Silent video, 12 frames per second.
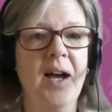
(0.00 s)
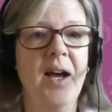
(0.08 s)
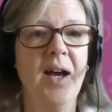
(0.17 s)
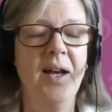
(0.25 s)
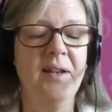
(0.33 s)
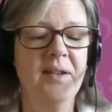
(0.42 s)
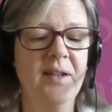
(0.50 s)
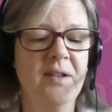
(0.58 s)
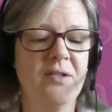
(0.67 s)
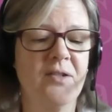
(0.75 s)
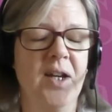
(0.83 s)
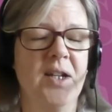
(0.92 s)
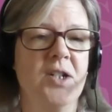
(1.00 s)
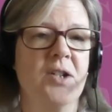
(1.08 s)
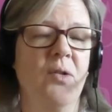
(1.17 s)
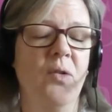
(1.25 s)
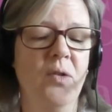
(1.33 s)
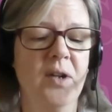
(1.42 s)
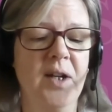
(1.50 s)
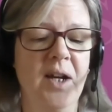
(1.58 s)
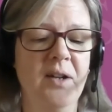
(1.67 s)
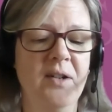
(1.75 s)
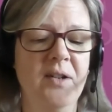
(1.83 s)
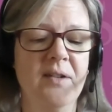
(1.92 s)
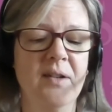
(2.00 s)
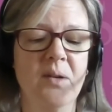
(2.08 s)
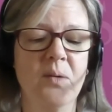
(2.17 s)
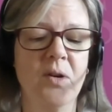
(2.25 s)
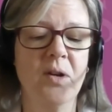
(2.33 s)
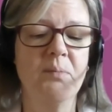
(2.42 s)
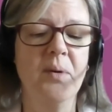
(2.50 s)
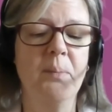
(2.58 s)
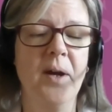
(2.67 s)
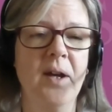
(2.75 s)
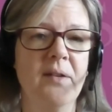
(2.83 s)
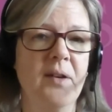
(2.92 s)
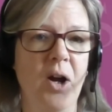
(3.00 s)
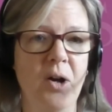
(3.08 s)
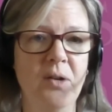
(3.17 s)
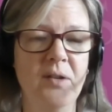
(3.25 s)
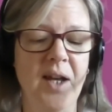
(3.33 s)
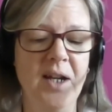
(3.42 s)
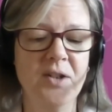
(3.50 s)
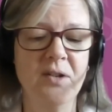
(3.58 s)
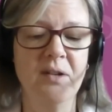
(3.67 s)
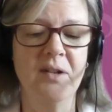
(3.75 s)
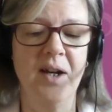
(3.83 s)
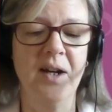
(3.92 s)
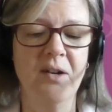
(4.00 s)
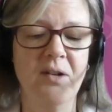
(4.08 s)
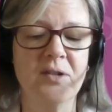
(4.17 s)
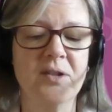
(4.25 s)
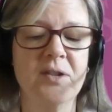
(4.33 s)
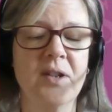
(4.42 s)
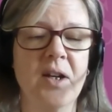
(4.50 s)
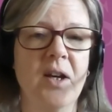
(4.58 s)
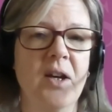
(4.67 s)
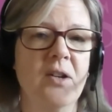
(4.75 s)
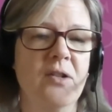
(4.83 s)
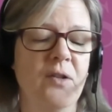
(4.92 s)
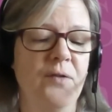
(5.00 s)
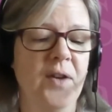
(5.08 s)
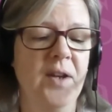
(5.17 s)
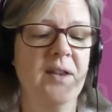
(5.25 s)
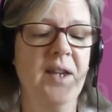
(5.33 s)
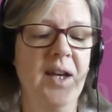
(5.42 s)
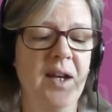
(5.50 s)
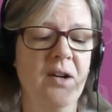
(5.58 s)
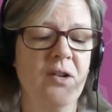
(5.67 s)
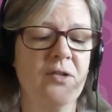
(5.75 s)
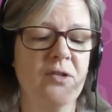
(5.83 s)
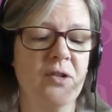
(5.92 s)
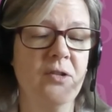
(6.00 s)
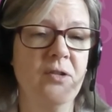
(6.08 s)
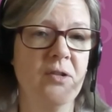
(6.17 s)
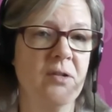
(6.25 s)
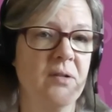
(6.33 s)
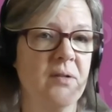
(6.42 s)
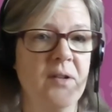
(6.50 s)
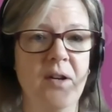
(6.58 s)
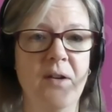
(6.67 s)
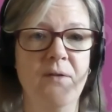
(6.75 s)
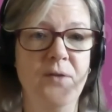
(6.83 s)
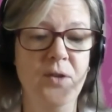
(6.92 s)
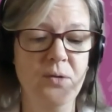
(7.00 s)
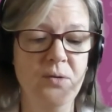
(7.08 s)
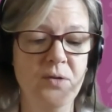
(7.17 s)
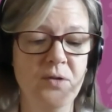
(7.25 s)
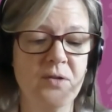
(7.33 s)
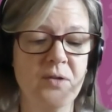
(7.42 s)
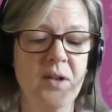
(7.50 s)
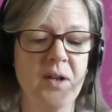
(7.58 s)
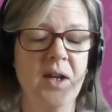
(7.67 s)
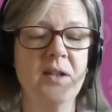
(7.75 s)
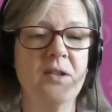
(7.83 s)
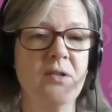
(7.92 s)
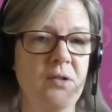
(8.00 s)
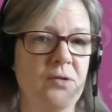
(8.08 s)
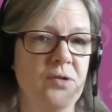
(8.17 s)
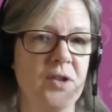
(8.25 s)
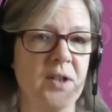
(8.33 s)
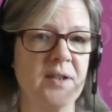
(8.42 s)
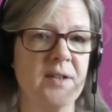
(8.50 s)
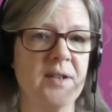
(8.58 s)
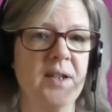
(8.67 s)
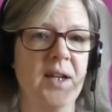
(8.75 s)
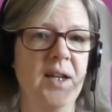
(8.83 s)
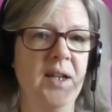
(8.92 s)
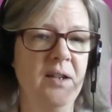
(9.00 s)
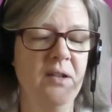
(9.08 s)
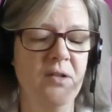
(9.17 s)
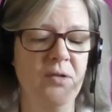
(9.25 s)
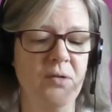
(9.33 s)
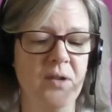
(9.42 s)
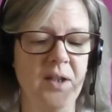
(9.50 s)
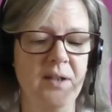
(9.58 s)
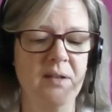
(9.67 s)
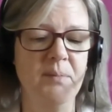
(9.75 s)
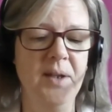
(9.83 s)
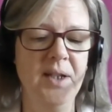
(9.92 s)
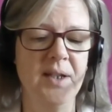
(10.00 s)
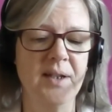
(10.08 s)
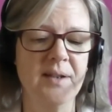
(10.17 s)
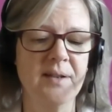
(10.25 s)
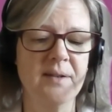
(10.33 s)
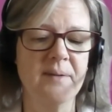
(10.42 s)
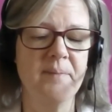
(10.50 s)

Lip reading: At this stage, all countries in the world prepare their own national dialogues to feed their concerns, views, and solutions into these meetings.